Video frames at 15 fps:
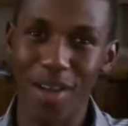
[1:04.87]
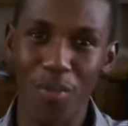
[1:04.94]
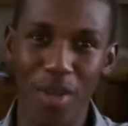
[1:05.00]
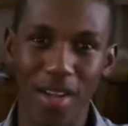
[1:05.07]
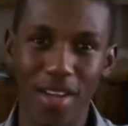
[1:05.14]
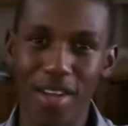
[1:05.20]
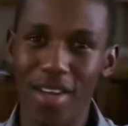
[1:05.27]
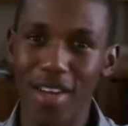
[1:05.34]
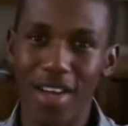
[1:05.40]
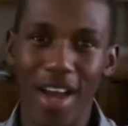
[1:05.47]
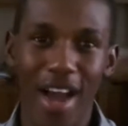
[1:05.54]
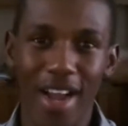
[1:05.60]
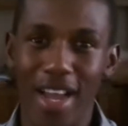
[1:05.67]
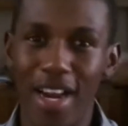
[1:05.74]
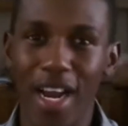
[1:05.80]
I mean,
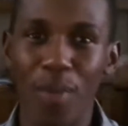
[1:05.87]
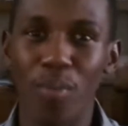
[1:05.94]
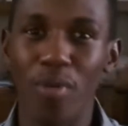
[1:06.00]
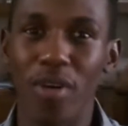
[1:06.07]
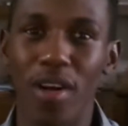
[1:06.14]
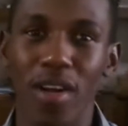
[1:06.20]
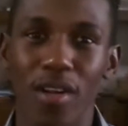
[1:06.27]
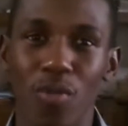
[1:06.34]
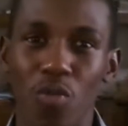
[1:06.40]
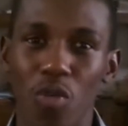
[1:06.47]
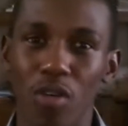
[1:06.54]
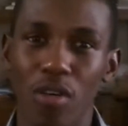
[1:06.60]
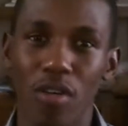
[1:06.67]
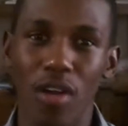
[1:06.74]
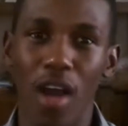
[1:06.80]
I cannot put it in
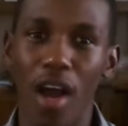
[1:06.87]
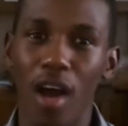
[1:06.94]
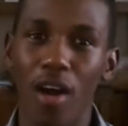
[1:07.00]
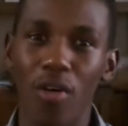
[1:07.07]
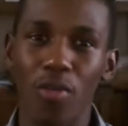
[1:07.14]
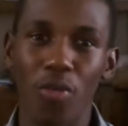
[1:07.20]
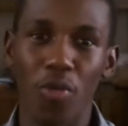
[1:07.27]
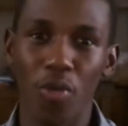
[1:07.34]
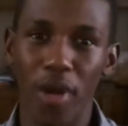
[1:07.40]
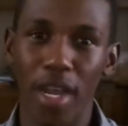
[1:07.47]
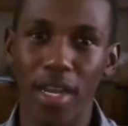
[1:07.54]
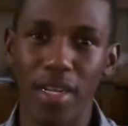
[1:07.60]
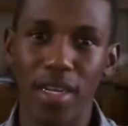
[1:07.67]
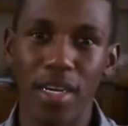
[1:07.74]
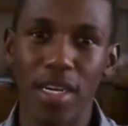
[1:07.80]
words how
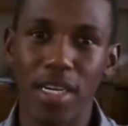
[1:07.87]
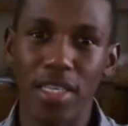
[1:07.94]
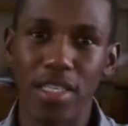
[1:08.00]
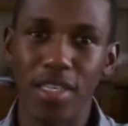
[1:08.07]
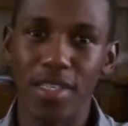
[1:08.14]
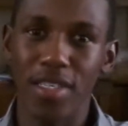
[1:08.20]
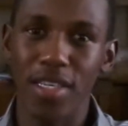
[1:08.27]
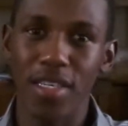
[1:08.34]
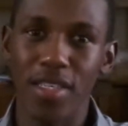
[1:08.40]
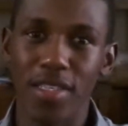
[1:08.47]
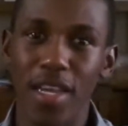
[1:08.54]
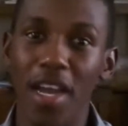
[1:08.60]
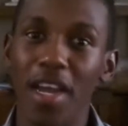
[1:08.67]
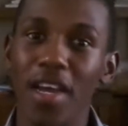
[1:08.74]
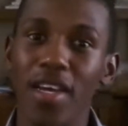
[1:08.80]
great this is.
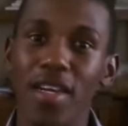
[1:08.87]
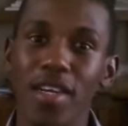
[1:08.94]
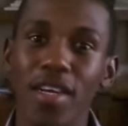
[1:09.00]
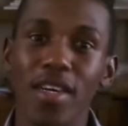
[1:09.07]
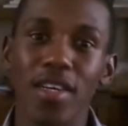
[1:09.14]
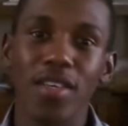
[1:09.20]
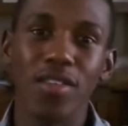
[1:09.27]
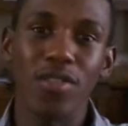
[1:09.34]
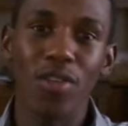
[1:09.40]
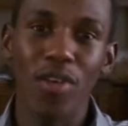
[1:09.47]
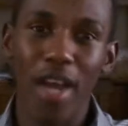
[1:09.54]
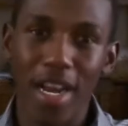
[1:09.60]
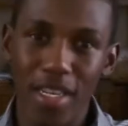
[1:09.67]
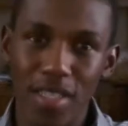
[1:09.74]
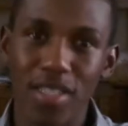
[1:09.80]
And you
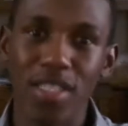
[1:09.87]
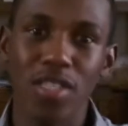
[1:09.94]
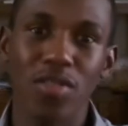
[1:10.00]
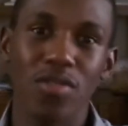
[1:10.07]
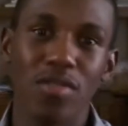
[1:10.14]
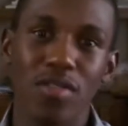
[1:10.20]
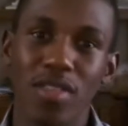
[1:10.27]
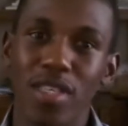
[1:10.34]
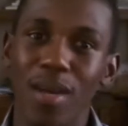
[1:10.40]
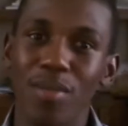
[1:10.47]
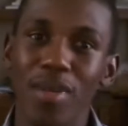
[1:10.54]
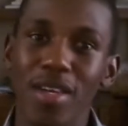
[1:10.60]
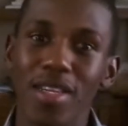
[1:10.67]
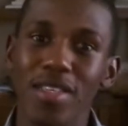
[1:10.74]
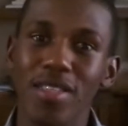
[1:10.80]
guys need to know
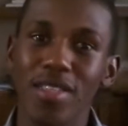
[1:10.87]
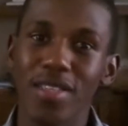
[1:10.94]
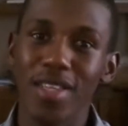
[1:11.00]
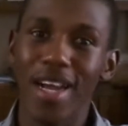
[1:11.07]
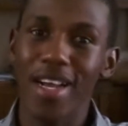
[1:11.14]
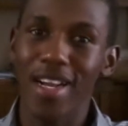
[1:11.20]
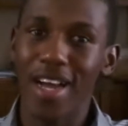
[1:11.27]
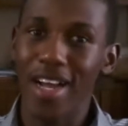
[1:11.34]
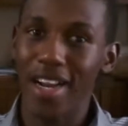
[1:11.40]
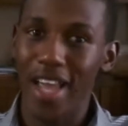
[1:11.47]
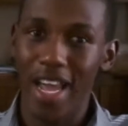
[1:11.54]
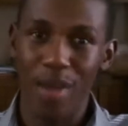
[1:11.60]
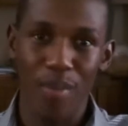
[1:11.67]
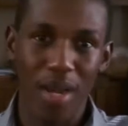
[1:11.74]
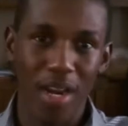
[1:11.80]
something. This is not an
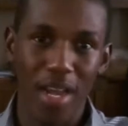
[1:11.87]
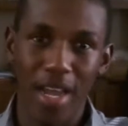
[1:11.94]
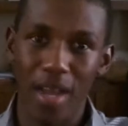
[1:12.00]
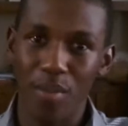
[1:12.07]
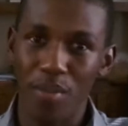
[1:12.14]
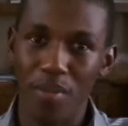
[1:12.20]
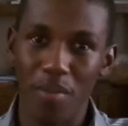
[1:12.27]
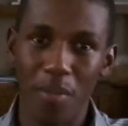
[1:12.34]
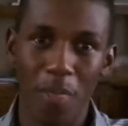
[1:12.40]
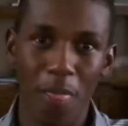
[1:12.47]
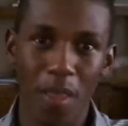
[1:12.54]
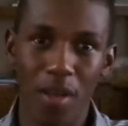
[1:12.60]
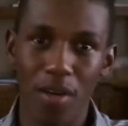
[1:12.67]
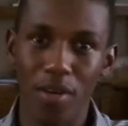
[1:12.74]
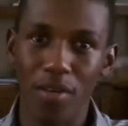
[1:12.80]
M L M,
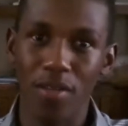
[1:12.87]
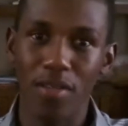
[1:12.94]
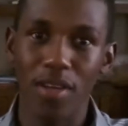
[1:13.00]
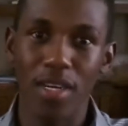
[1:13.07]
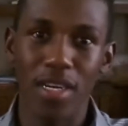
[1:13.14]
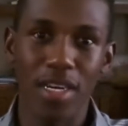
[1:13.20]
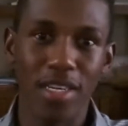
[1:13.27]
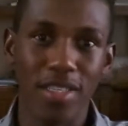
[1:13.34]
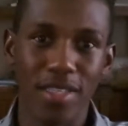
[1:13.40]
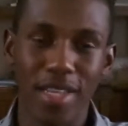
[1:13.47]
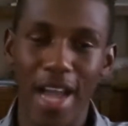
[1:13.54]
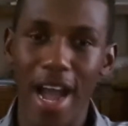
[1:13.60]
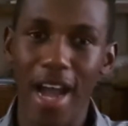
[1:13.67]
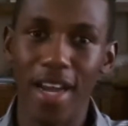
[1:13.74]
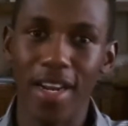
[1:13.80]
you know, it's
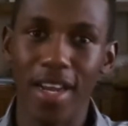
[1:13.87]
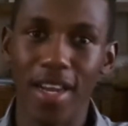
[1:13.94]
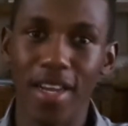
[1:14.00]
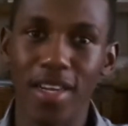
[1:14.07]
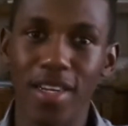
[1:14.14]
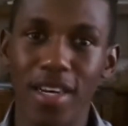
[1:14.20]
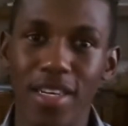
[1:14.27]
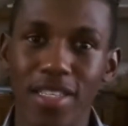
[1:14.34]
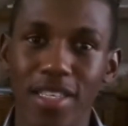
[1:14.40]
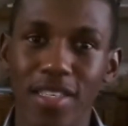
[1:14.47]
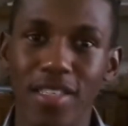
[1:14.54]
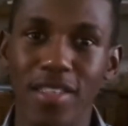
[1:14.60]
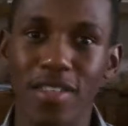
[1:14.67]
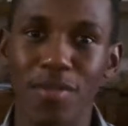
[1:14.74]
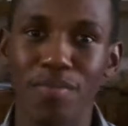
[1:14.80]
not. And uh,
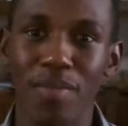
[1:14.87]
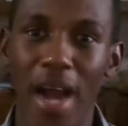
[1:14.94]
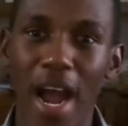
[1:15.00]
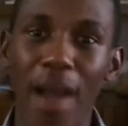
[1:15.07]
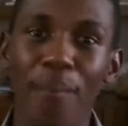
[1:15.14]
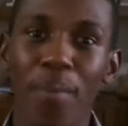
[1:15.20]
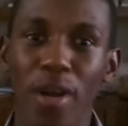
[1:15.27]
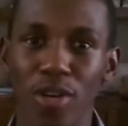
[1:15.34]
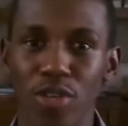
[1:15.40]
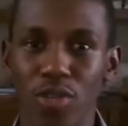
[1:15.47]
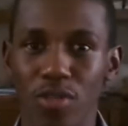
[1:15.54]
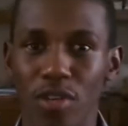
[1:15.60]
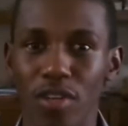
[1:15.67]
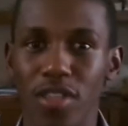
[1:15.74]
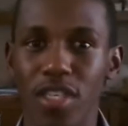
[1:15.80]
this is my
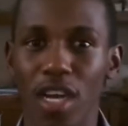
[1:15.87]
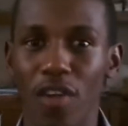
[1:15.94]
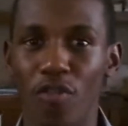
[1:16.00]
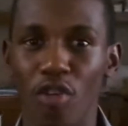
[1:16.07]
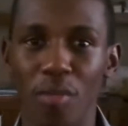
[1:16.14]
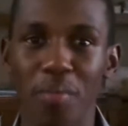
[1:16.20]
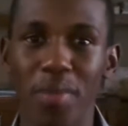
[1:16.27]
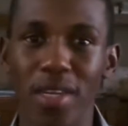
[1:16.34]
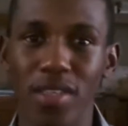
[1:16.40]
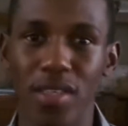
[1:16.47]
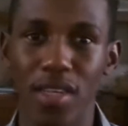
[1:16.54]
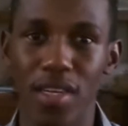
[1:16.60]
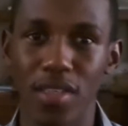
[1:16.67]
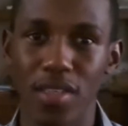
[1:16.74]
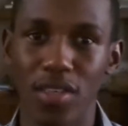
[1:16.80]
personal cell phone
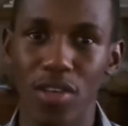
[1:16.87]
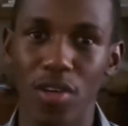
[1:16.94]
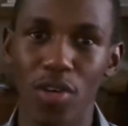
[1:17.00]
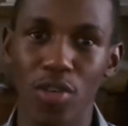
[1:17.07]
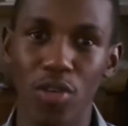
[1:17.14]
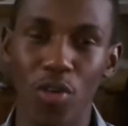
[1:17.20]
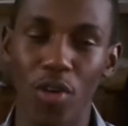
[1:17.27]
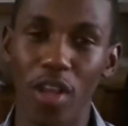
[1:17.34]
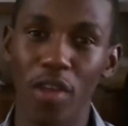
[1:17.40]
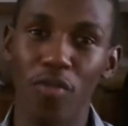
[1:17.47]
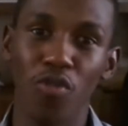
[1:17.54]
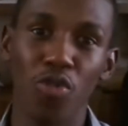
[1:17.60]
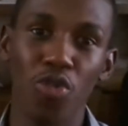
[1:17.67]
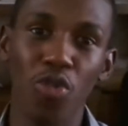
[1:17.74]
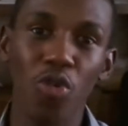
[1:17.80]
business, you know. So
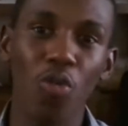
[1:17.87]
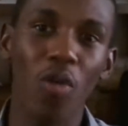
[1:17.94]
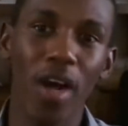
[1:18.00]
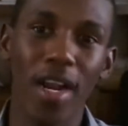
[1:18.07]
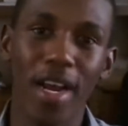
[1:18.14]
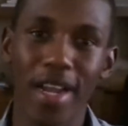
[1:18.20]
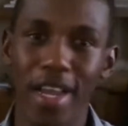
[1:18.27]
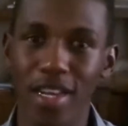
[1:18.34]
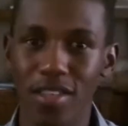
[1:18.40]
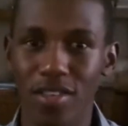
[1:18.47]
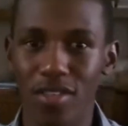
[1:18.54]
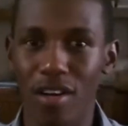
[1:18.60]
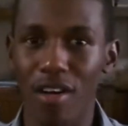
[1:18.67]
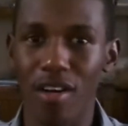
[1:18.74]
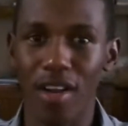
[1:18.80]
if you want to get
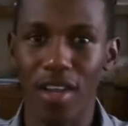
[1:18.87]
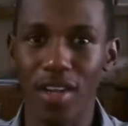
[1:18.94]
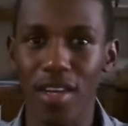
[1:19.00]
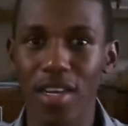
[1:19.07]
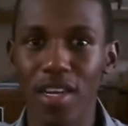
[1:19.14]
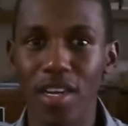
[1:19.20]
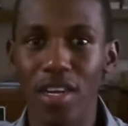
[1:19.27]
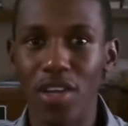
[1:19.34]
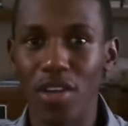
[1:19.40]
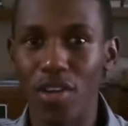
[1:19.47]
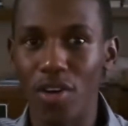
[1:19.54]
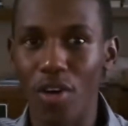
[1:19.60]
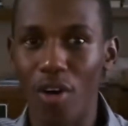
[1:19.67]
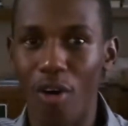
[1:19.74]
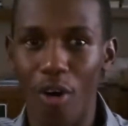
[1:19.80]
started, you
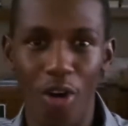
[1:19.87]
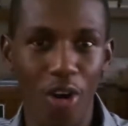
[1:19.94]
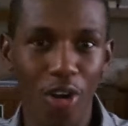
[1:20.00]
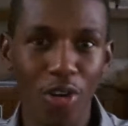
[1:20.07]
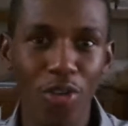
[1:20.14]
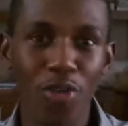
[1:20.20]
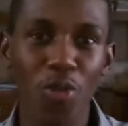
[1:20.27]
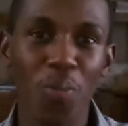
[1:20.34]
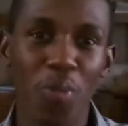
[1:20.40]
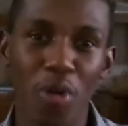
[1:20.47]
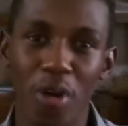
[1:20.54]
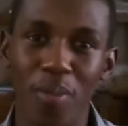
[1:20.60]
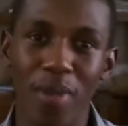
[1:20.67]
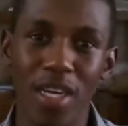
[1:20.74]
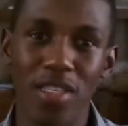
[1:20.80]
know, all you
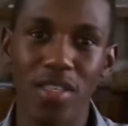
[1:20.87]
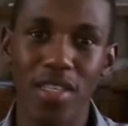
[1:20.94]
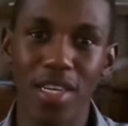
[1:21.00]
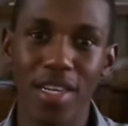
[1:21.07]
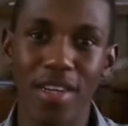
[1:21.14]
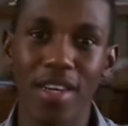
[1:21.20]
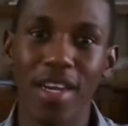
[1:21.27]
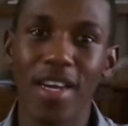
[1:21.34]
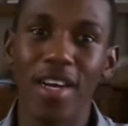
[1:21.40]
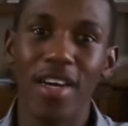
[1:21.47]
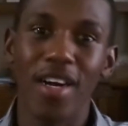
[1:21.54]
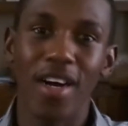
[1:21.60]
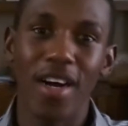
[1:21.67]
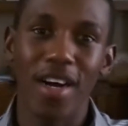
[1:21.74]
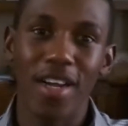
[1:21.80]
pretty much need
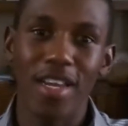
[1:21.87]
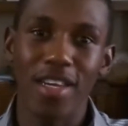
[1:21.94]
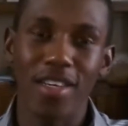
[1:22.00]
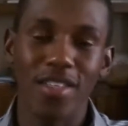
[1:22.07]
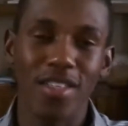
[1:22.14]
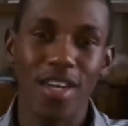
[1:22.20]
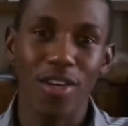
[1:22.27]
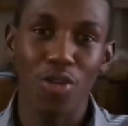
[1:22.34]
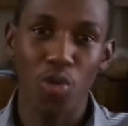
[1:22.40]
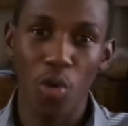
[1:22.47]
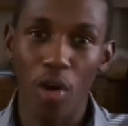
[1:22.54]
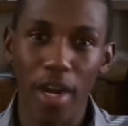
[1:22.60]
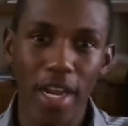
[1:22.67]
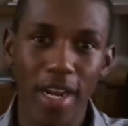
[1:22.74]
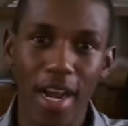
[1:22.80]
uh, is uh,
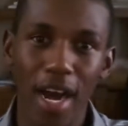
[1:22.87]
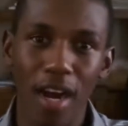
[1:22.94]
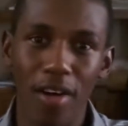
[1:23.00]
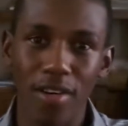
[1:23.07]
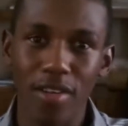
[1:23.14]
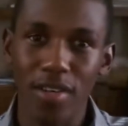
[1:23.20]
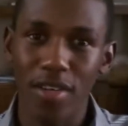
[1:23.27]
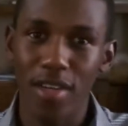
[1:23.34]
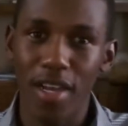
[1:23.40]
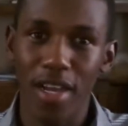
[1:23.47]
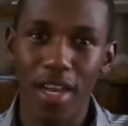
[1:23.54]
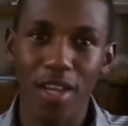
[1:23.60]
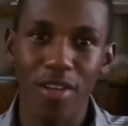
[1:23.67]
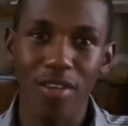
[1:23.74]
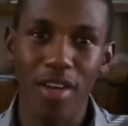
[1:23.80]
twenty dollars,
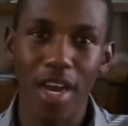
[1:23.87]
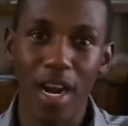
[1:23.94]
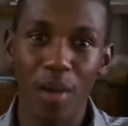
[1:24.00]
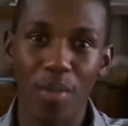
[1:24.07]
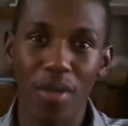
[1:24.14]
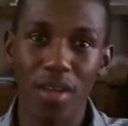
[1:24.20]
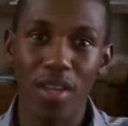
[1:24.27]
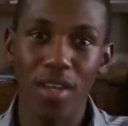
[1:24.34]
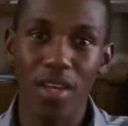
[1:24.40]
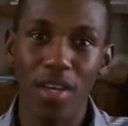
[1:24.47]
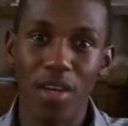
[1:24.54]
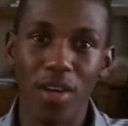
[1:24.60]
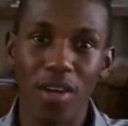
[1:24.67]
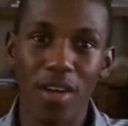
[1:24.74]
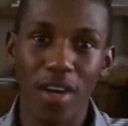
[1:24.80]
and you gotta be
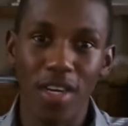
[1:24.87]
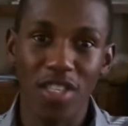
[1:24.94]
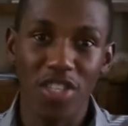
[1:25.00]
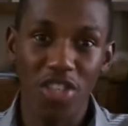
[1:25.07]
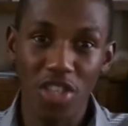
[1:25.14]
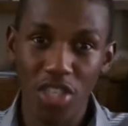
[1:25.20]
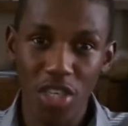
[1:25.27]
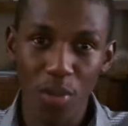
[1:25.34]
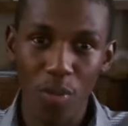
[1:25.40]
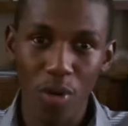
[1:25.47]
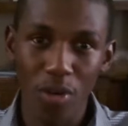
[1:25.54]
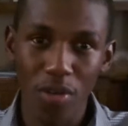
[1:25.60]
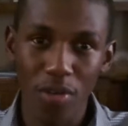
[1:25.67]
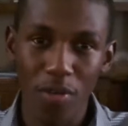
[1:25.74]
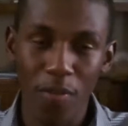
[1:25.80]
Uh,
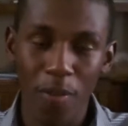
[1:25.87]
teachable.